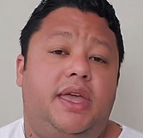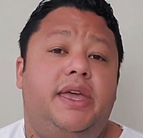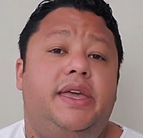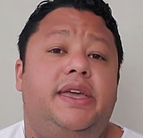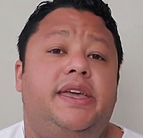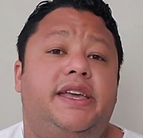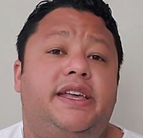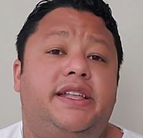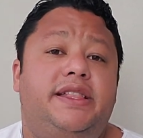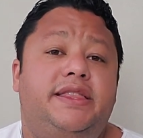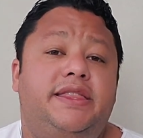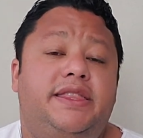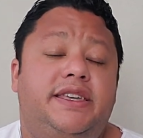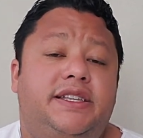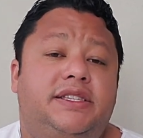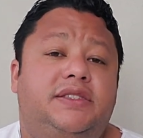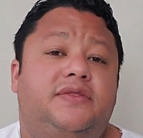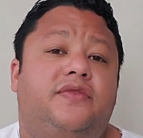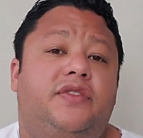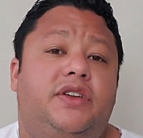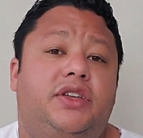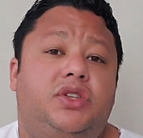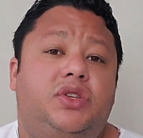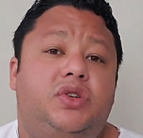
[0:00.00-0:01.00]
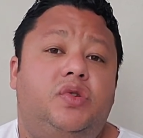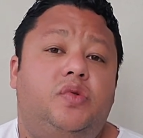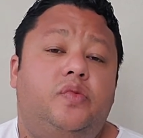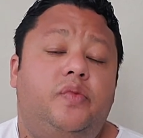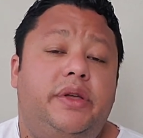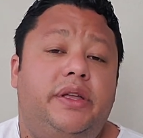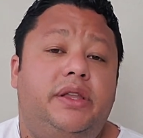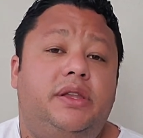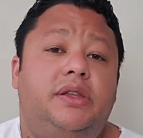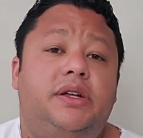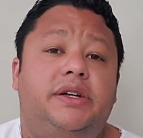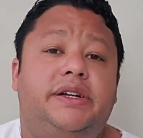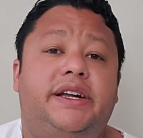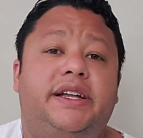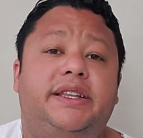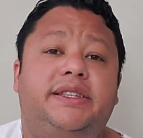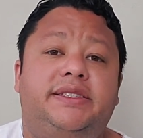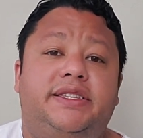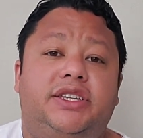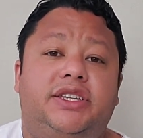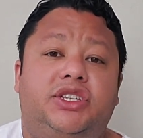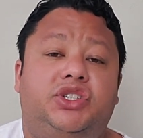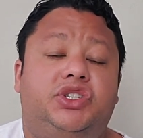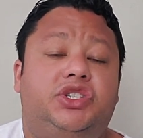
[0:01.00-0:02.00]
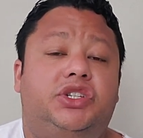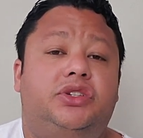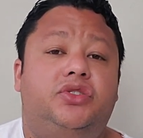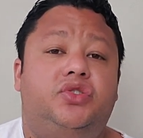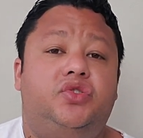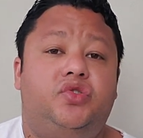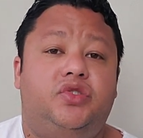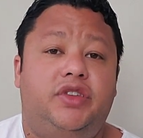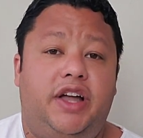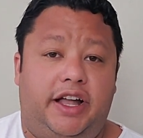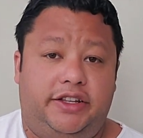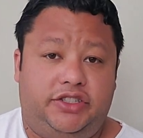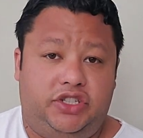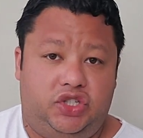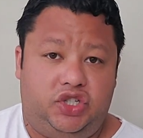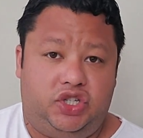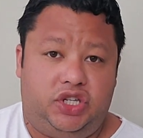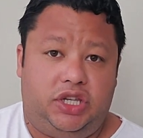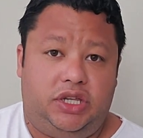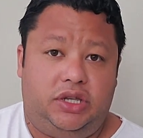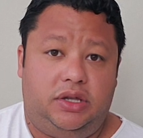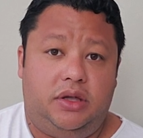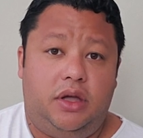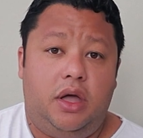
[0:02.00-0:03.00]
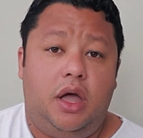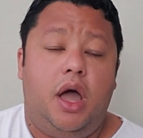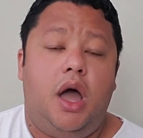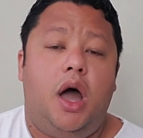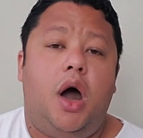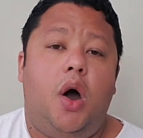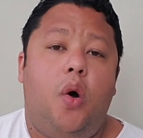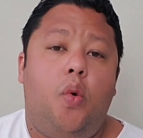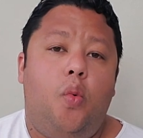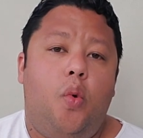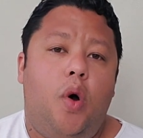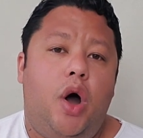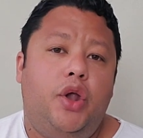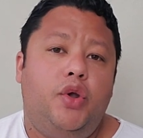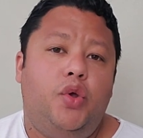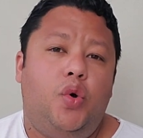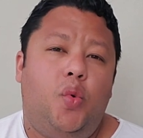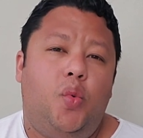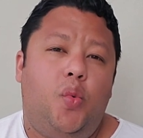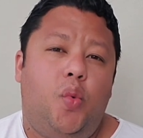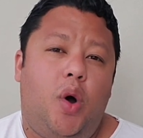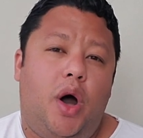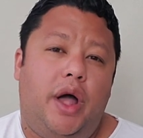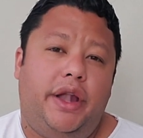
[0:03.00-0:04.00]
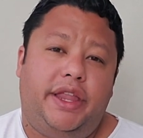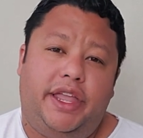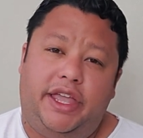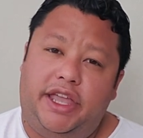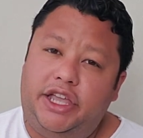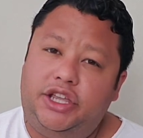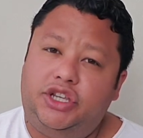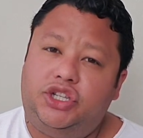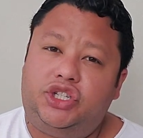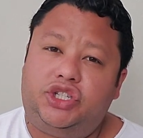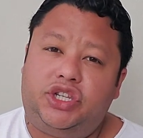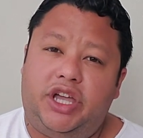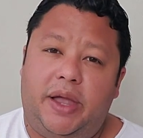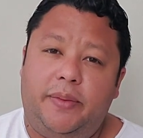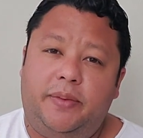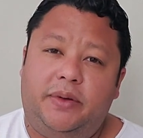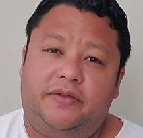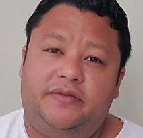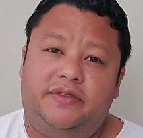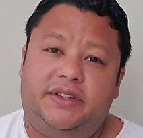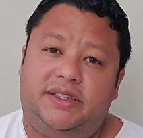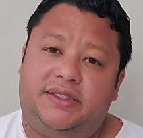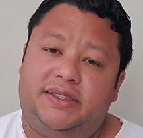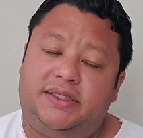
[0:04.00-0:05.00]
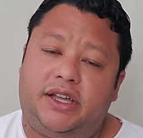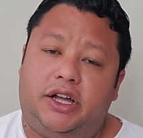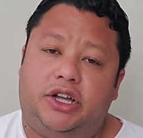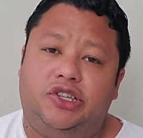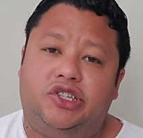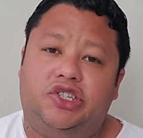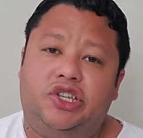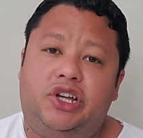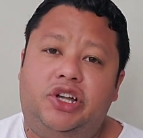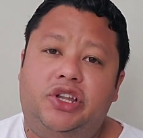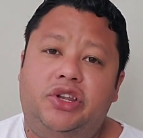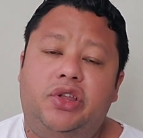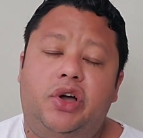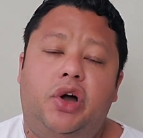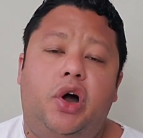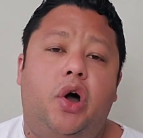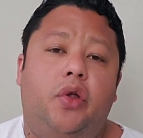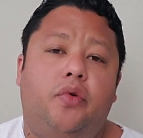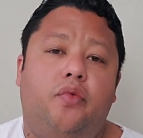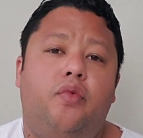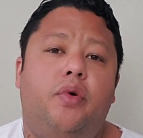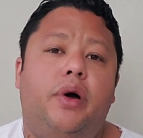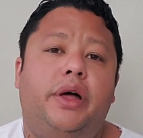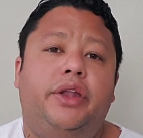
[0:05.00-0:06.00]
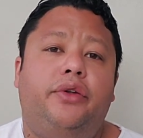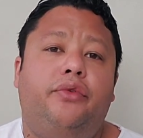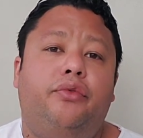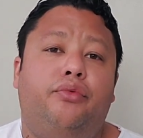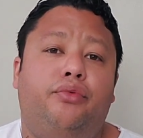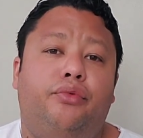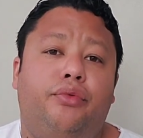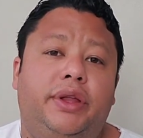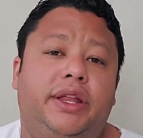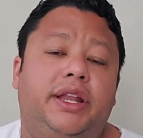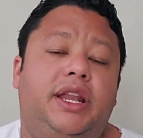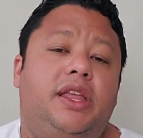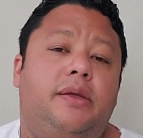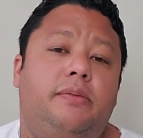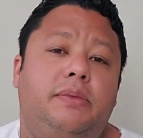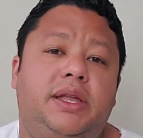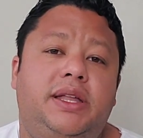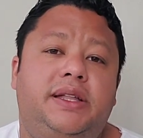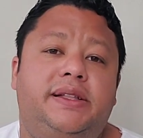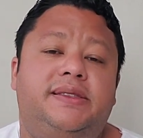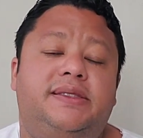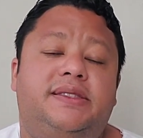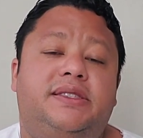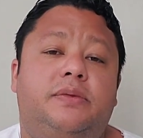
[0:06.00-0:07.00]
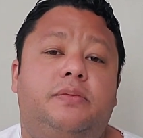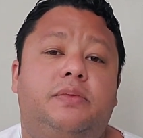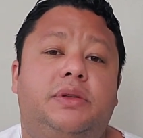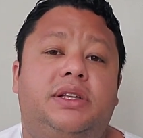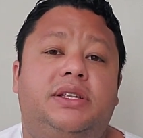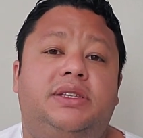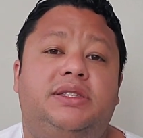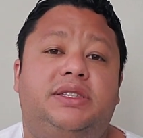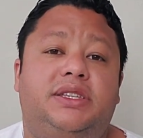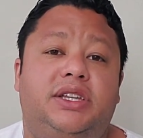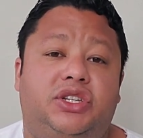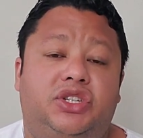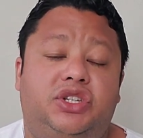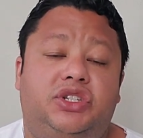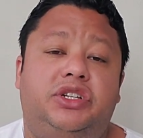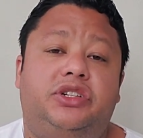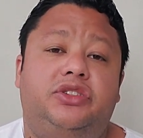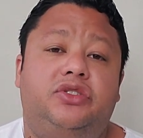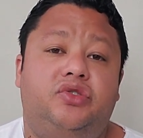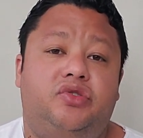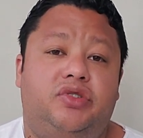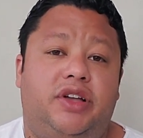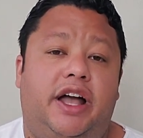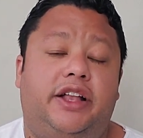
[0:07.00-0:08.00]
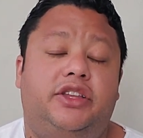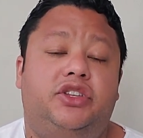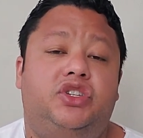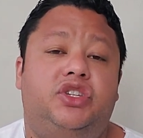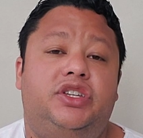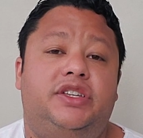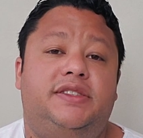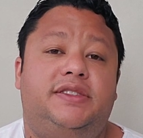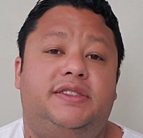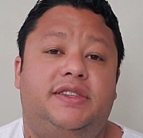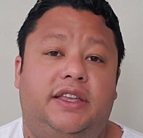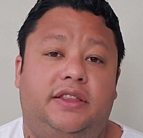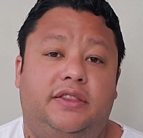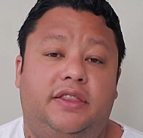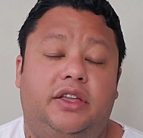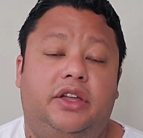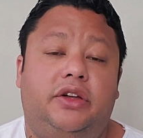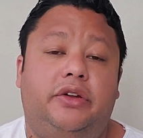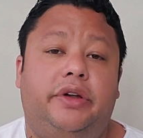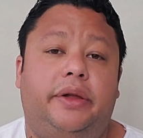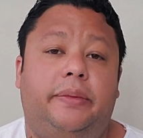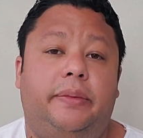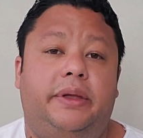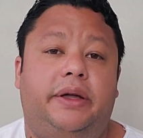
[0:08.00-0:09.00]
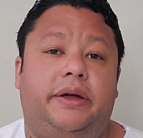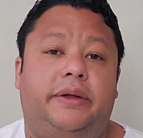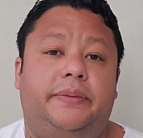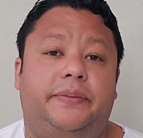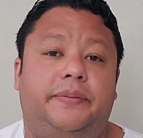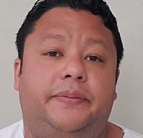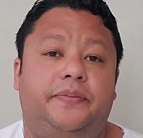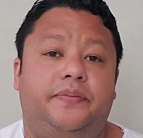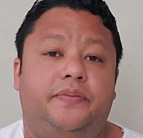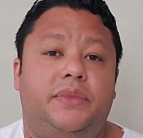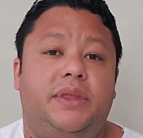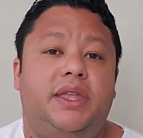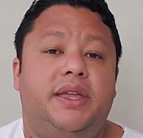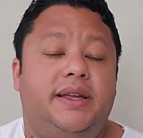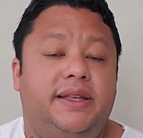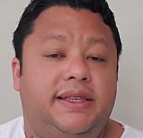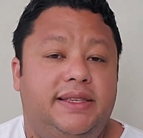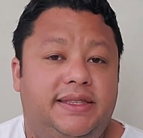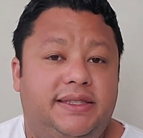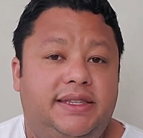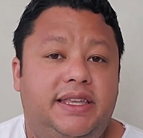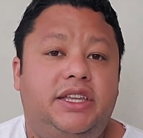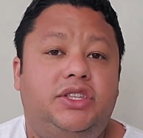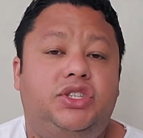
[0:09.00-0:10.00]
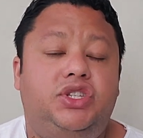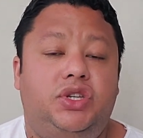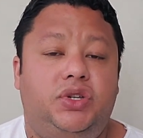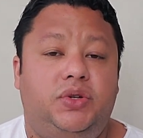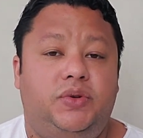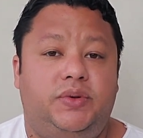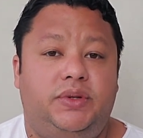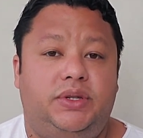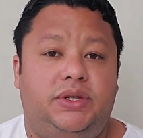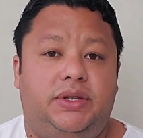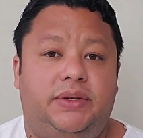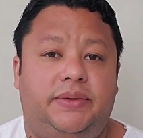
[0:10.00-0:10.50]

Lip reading: In this video, we look at digital strategy, a 101-ish type of discussion on what it really means to be a digital strategist in the Caribbean. Stay tuned.